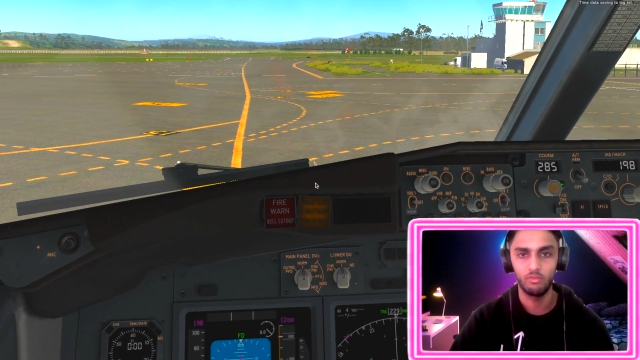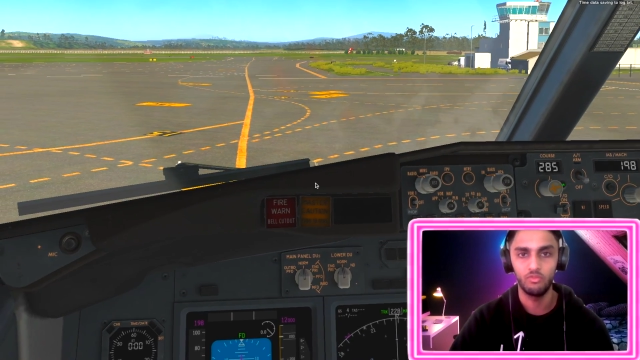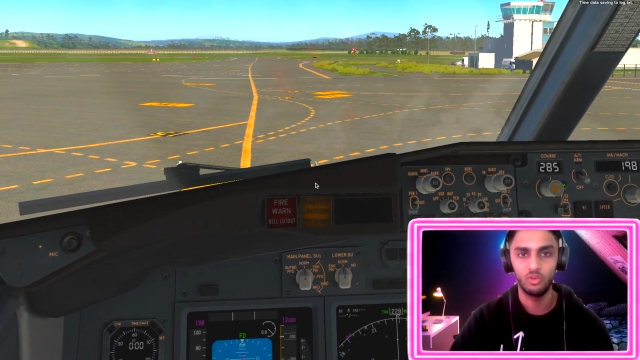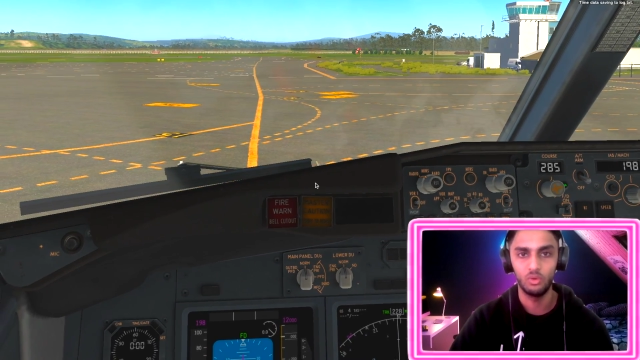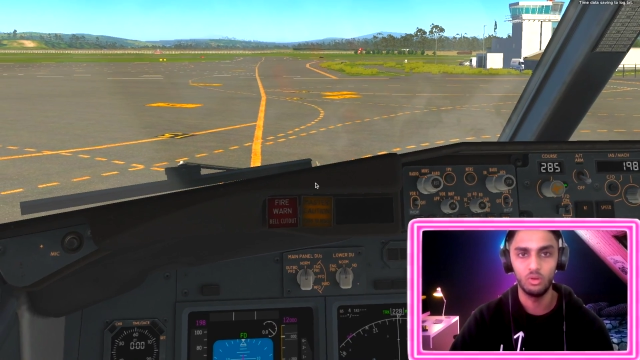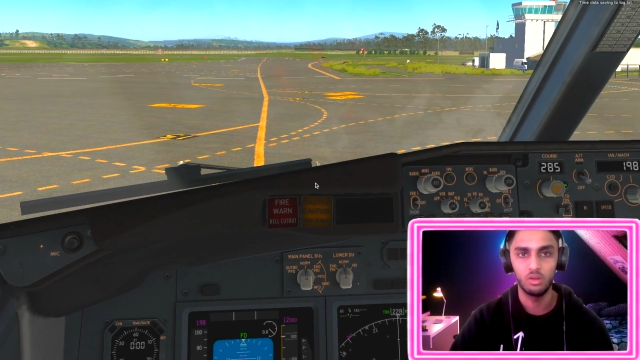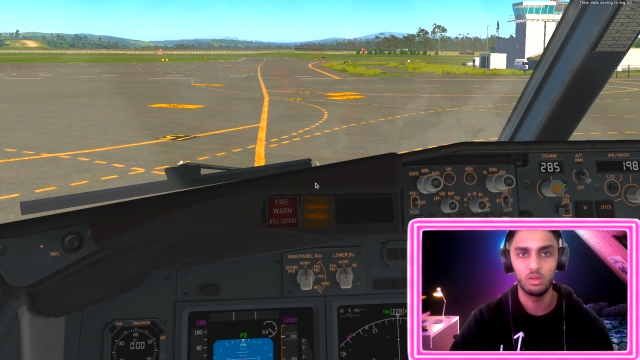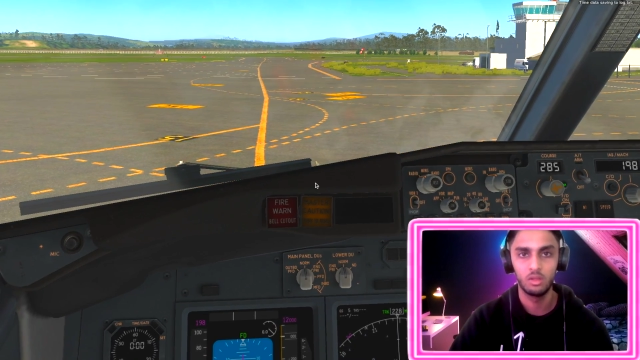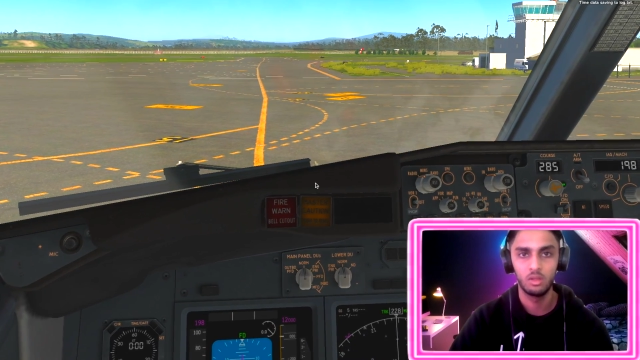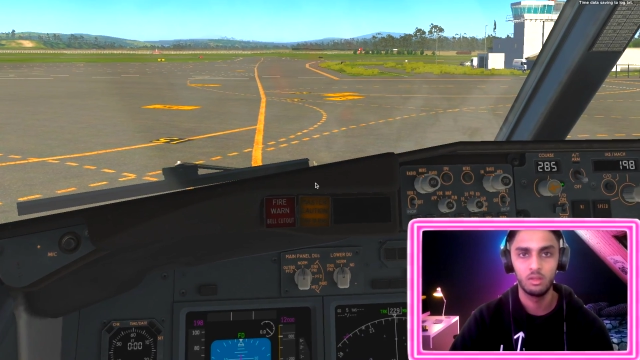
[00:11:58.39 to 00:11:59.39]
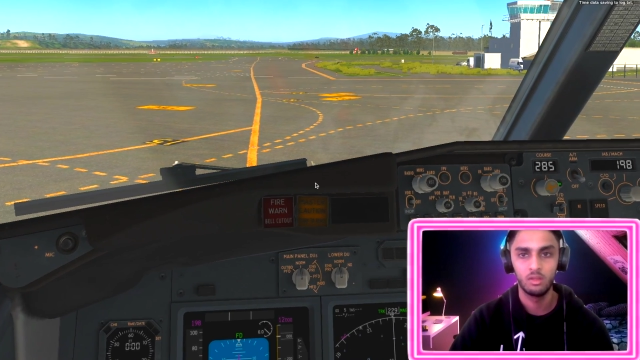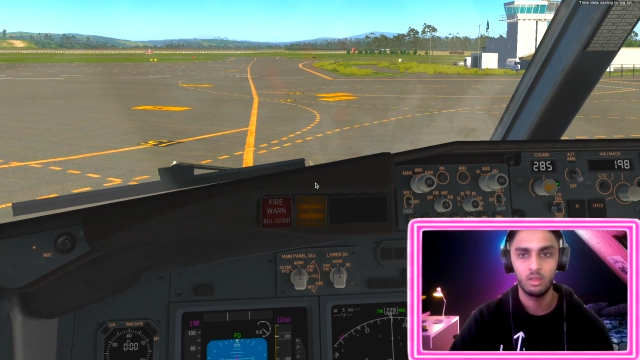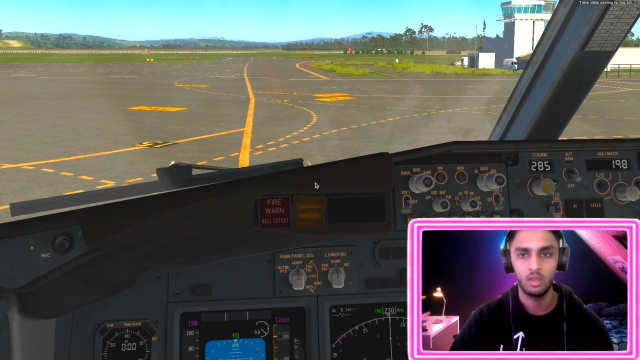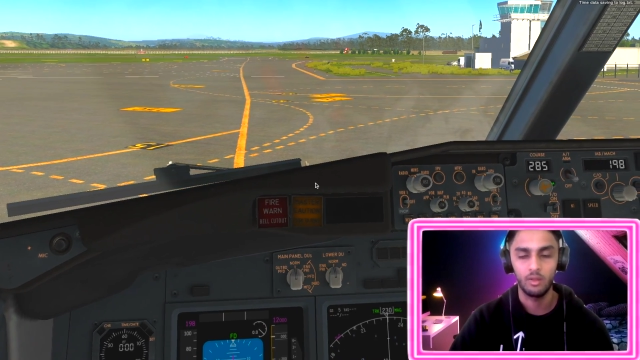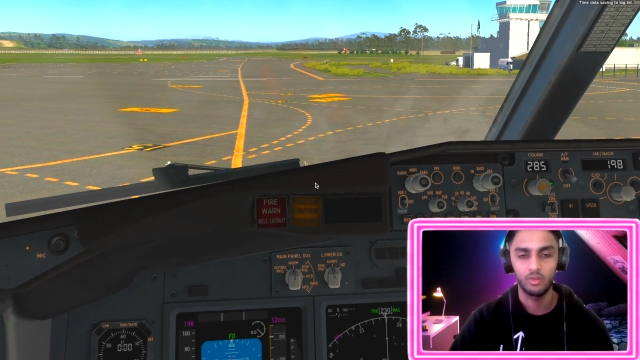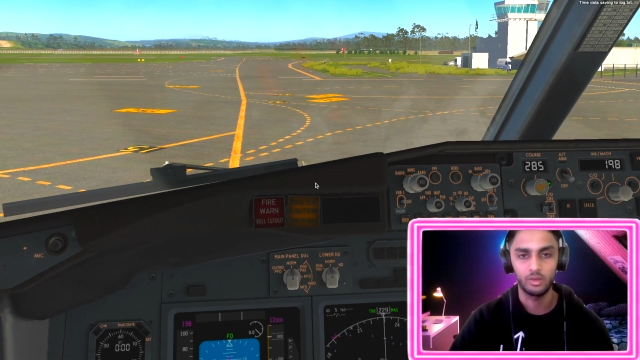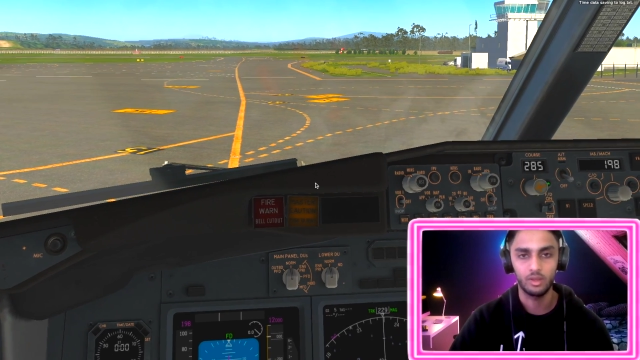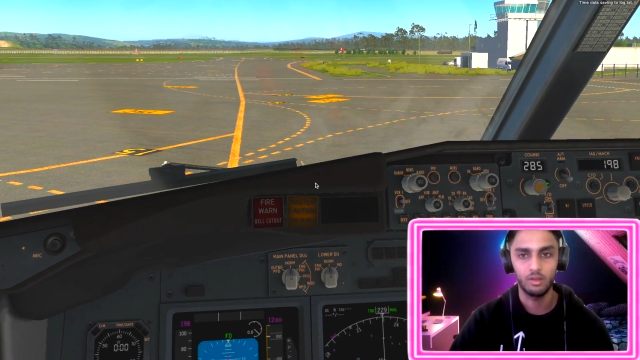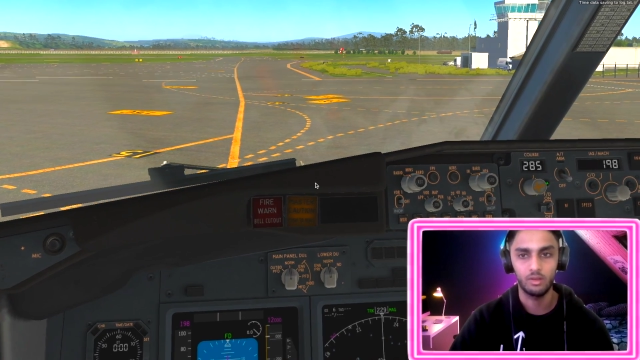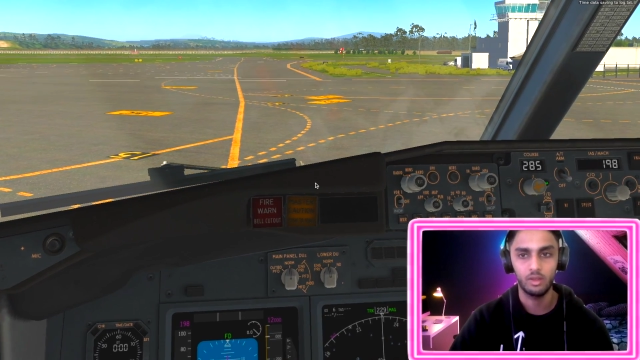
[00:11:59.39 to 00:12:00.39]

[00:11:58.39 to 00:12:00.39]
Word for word: 14 here on the Gold